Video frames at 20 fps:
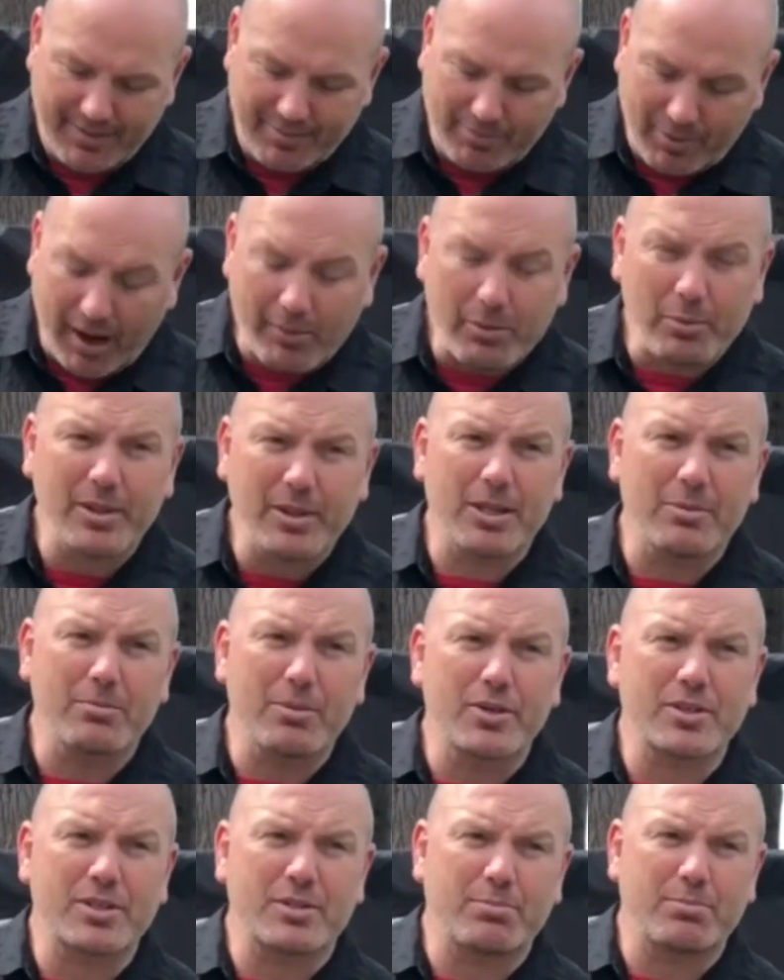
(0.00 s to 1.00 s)
Probably the
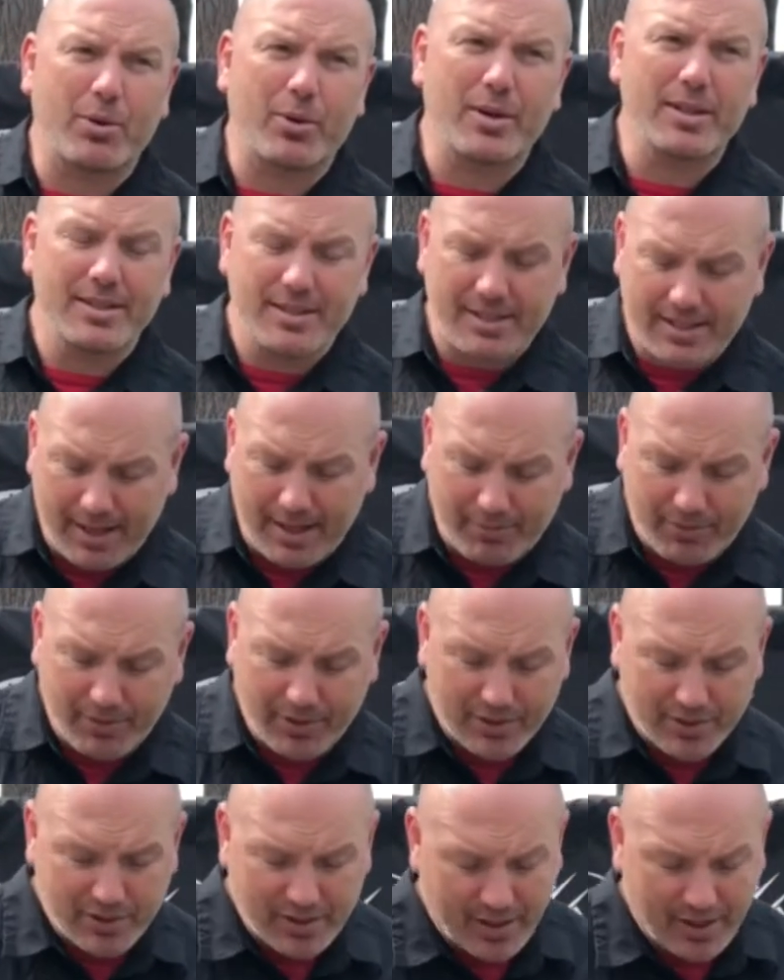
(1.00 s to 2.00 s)
most important step for
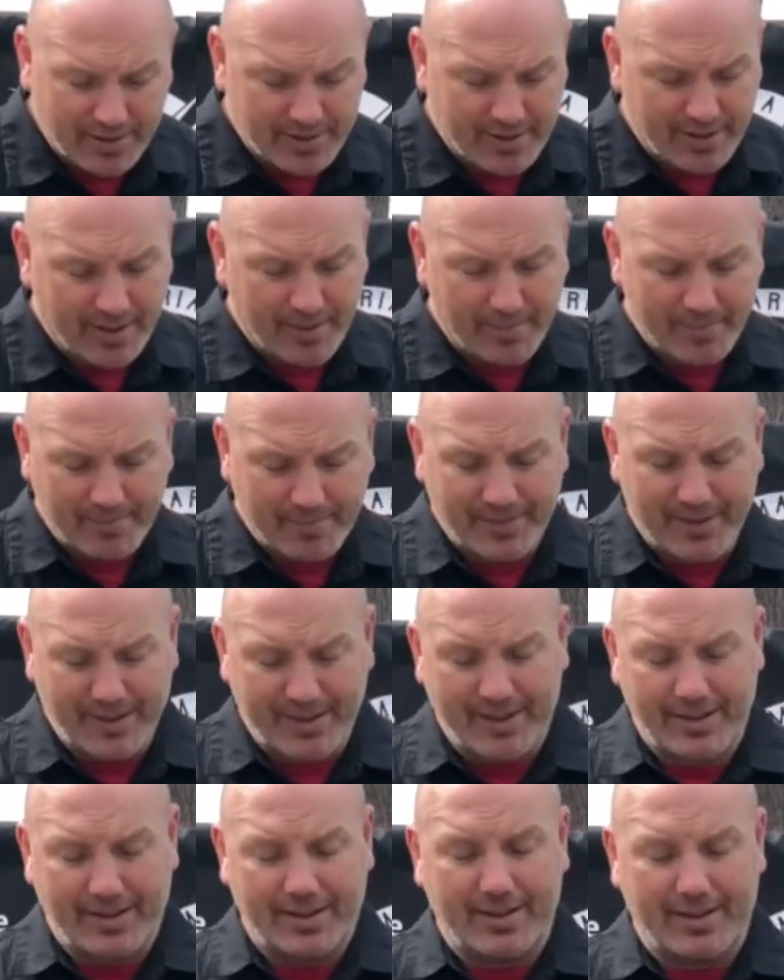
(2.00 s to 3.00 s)
your salsa
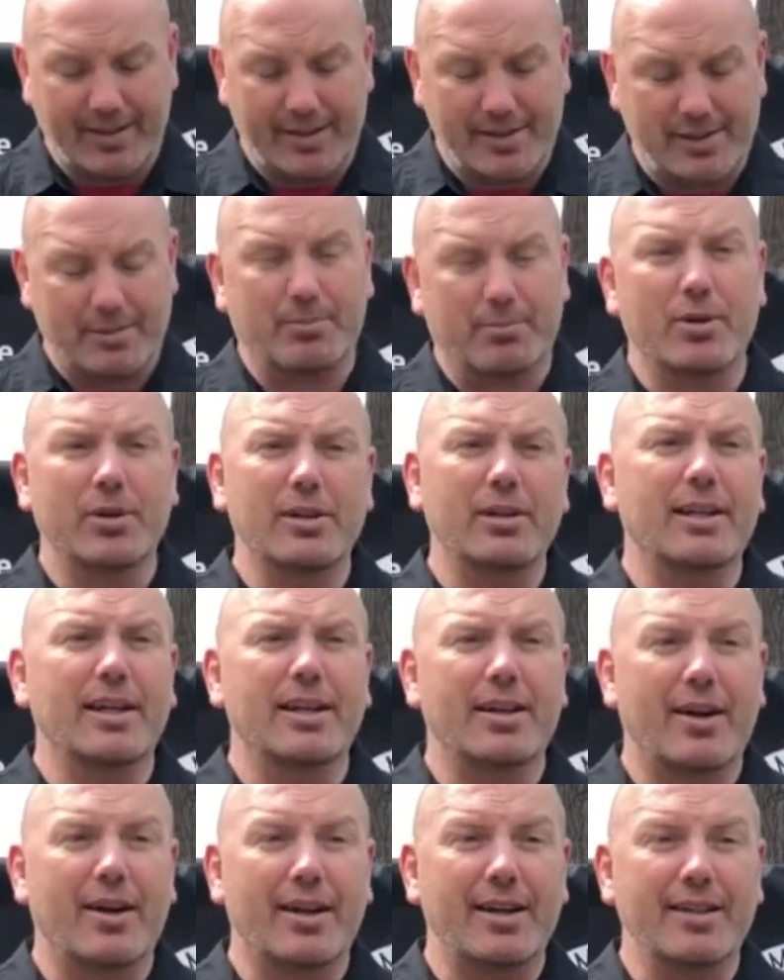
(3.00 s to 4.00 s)
is to put a lid
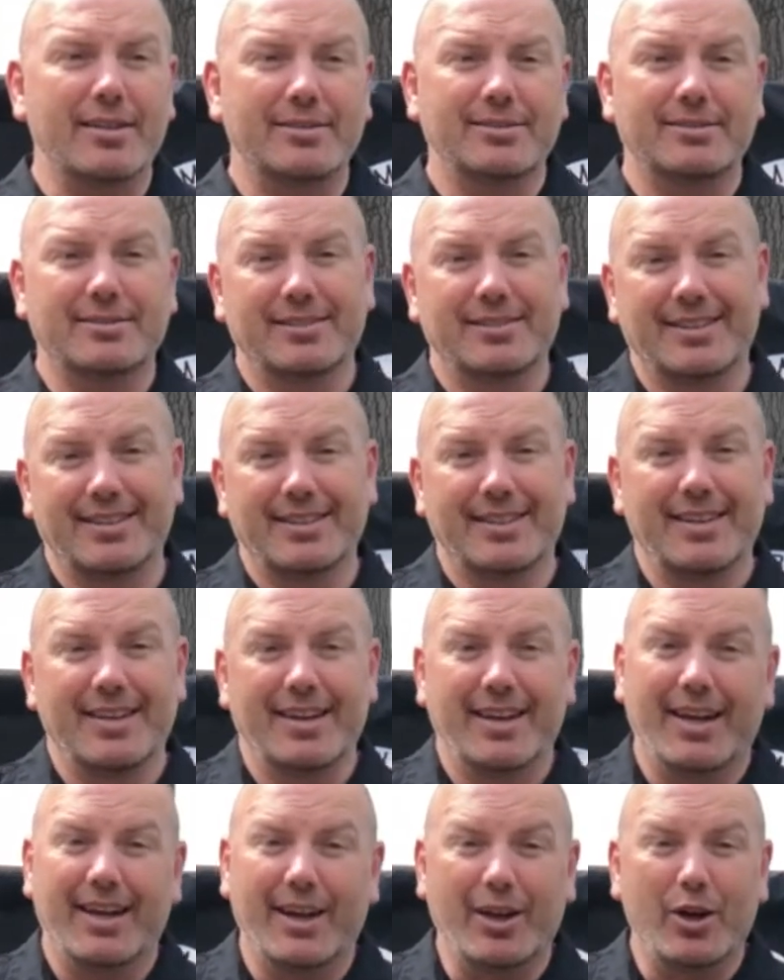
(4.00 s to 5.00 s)
on it
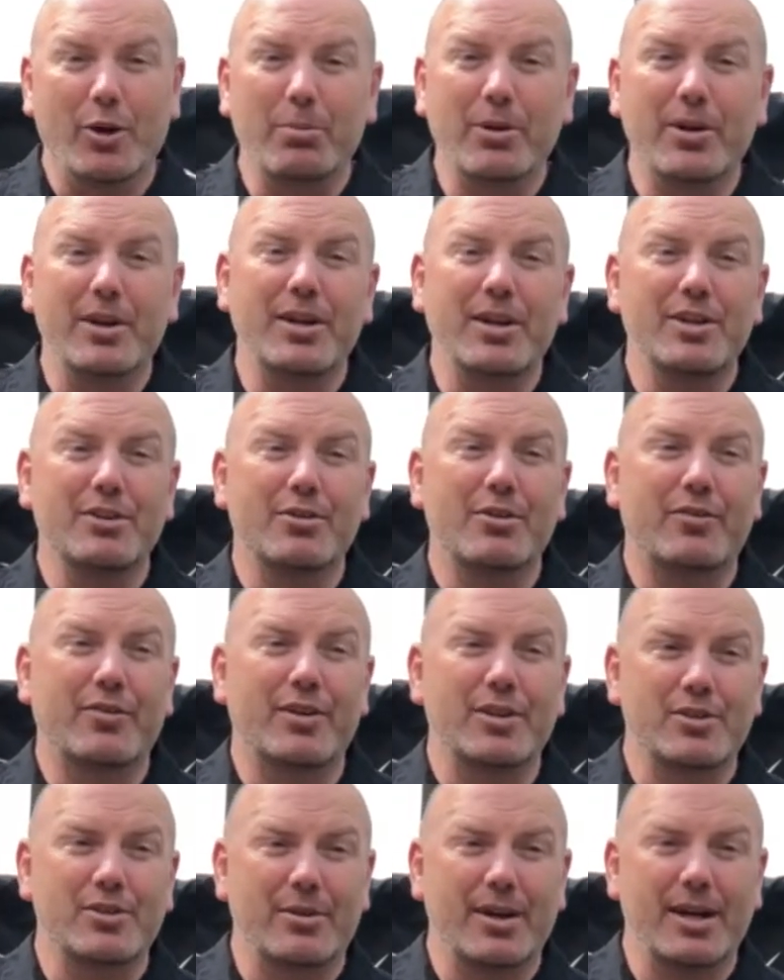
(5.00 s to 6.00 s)
and go put it in your
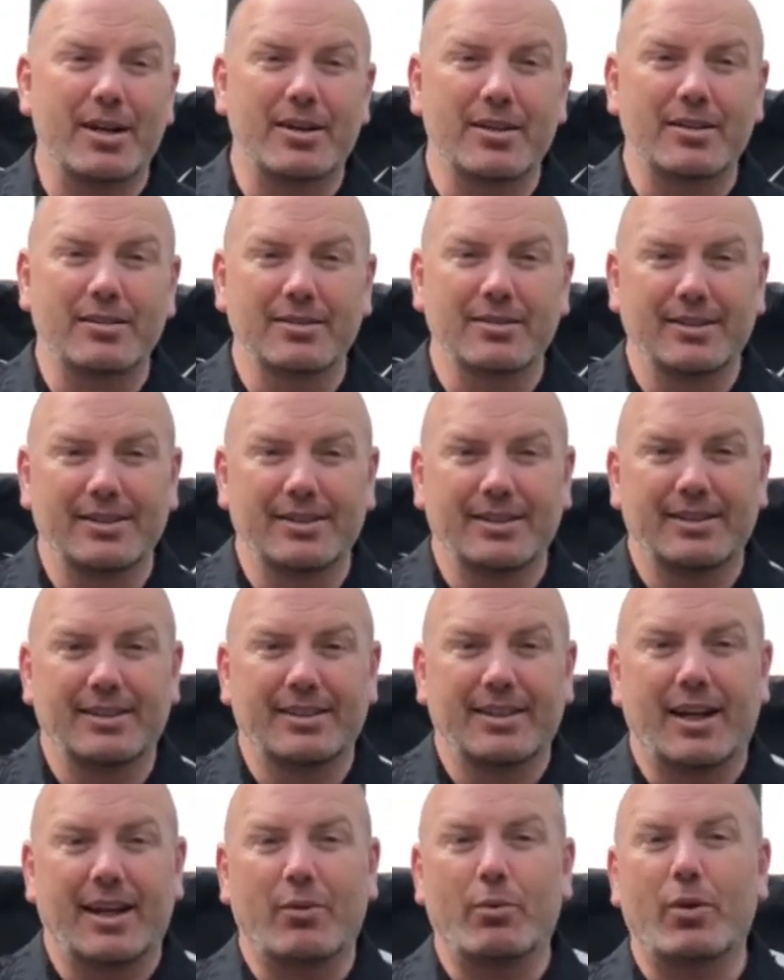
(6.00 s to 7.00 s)
refrigerator
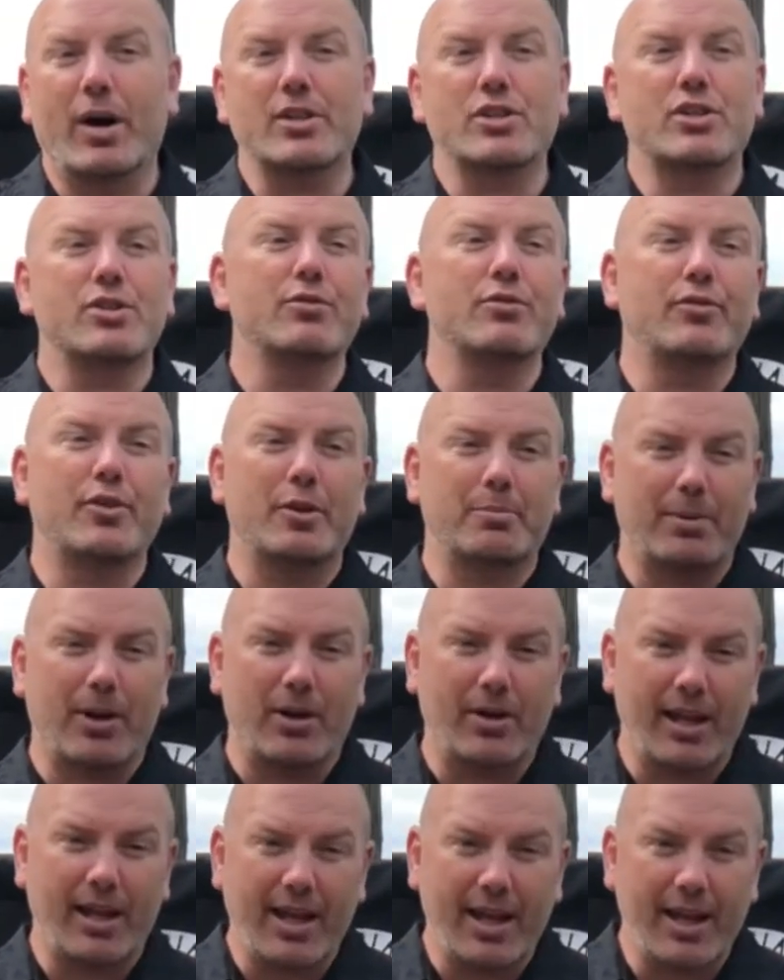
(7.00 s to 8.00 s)
and watch 2
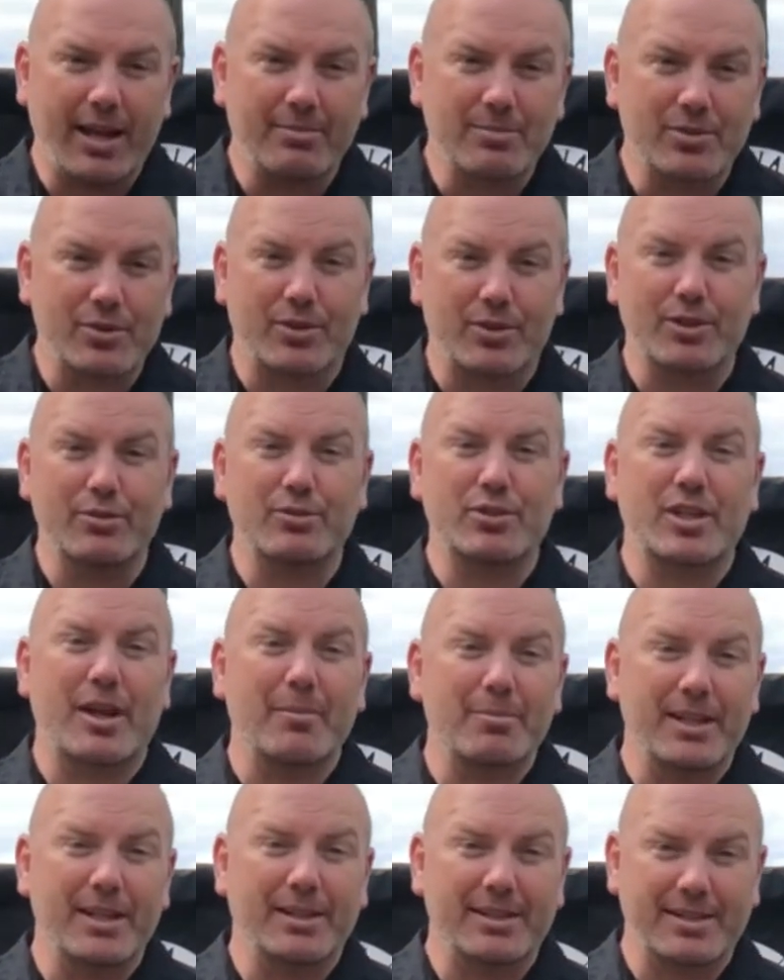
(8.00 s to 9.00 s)
football games or do
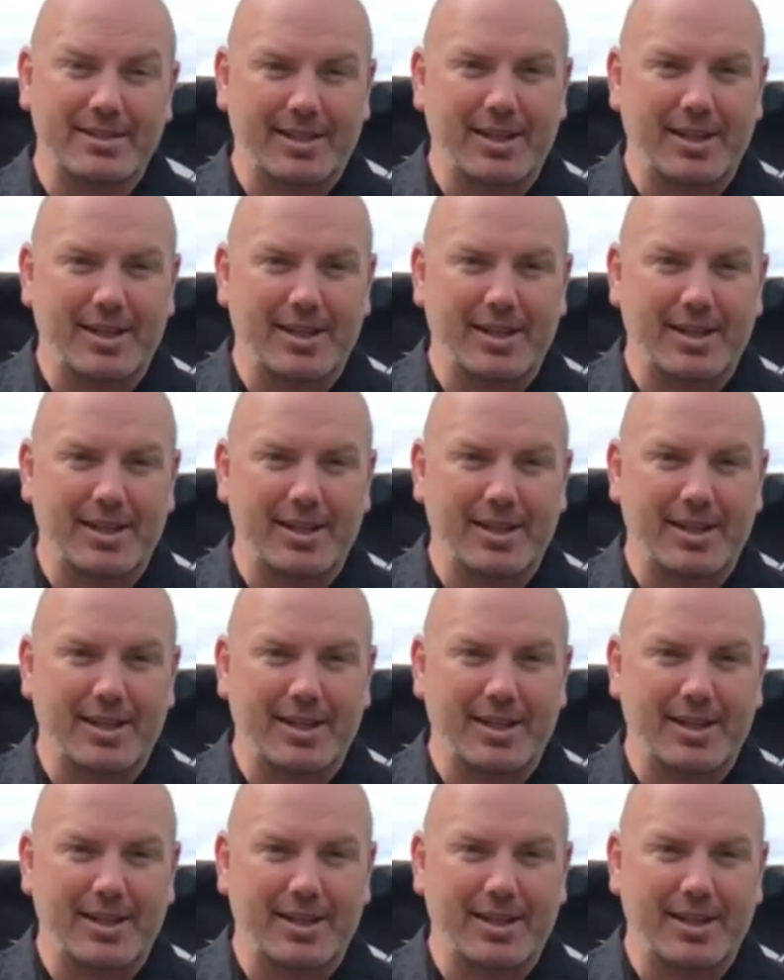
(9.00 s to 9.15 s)
something that's